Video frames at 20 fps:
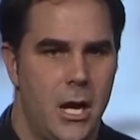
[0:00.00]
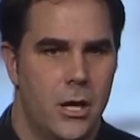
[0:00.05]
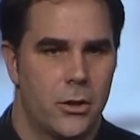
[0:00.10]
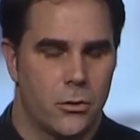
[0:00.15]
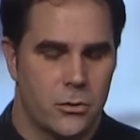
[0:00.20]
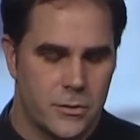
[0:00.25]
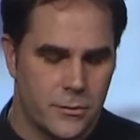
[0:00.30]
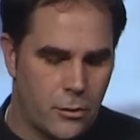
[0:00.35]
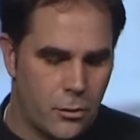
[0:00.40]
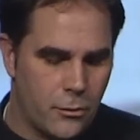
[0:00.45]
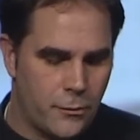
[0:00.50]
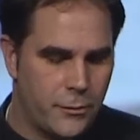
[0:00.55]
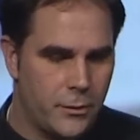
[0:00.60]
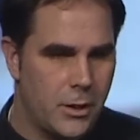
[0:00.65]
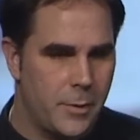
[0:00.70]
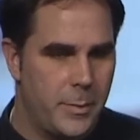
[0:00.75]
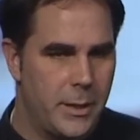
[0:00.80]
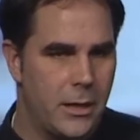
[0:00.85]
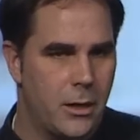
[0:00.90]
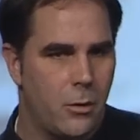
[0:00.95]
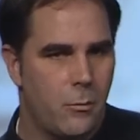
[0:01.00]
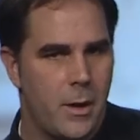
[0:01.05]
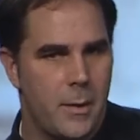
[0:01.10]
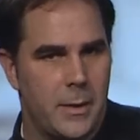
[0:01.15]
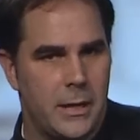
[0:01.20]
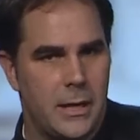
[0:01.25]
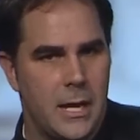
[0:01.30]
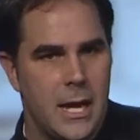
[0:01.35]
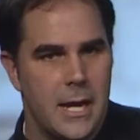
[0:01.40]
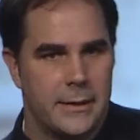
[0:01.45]
Those little Filipino
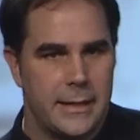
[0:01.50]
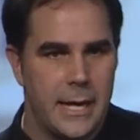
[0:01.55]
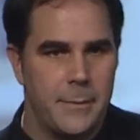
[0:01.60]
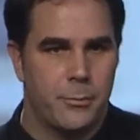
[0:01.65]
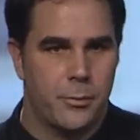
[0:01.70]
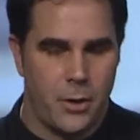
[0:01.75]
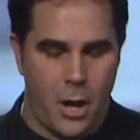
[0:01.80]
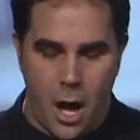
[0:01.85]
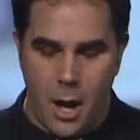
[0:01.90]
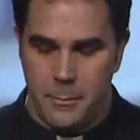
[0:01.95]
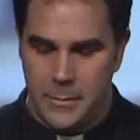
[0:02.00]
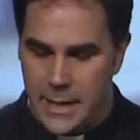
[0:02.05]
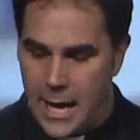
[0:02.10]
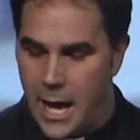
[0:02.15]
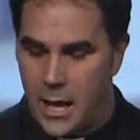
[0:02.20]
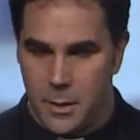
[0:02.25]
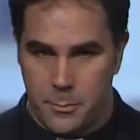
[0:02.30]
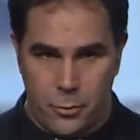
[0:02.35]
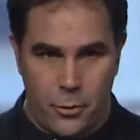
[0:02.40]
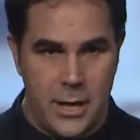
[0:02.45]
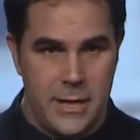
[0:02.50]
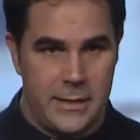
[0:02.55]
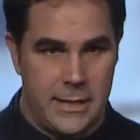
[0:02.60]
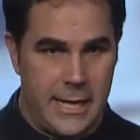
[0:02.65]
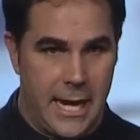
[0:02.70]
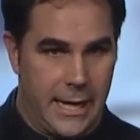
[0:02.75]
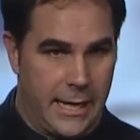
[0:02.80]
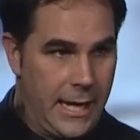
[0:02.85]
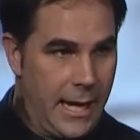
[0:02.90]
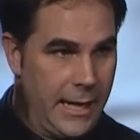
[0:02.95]
women, they taught me how to pray the
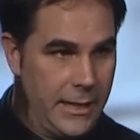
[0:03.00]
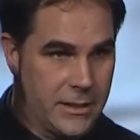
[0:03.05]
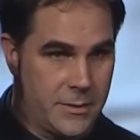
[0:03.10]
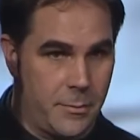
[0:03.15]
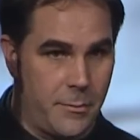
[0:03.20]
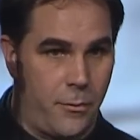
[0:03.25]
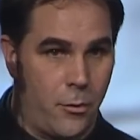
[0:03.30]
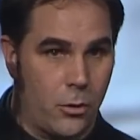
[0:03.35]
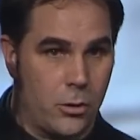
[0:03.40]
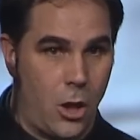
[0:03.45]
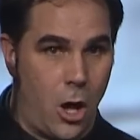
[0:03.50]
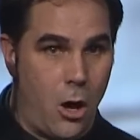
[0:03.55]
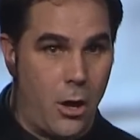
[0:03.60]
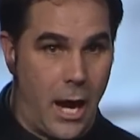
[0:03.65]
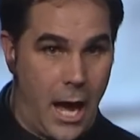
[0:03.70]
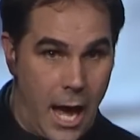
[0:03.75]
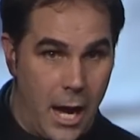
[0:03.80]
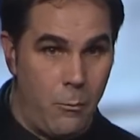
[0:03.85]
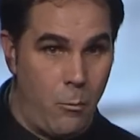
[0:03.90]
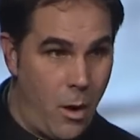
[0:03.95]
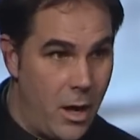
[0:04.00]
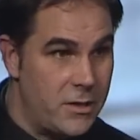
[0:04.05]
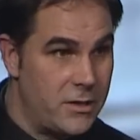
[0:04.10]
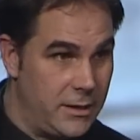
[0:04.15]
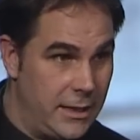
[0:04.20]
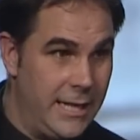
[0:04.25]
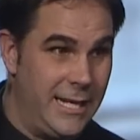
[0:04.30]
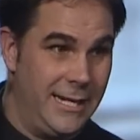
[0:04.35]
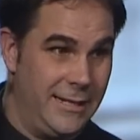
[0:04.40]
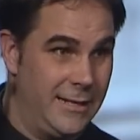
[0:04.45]
decades. Before long, I was
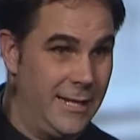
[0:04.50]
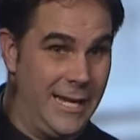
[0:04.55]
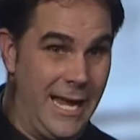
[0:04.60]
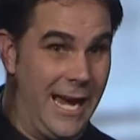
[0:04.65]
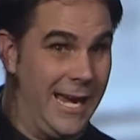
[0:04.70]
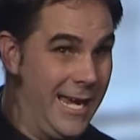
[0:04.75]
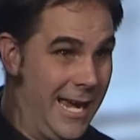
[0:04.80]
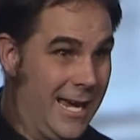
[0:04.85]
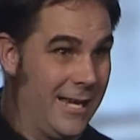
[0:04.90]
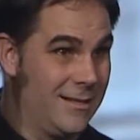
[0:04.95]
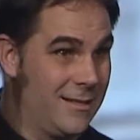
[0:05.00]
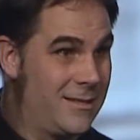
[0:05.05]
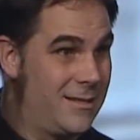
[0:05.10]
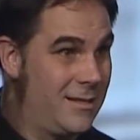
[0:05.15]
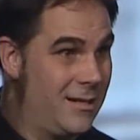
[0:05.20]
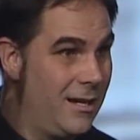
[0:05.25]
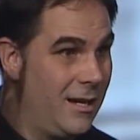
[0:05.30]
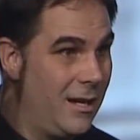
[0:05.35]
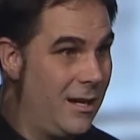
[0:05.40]
leading the decades.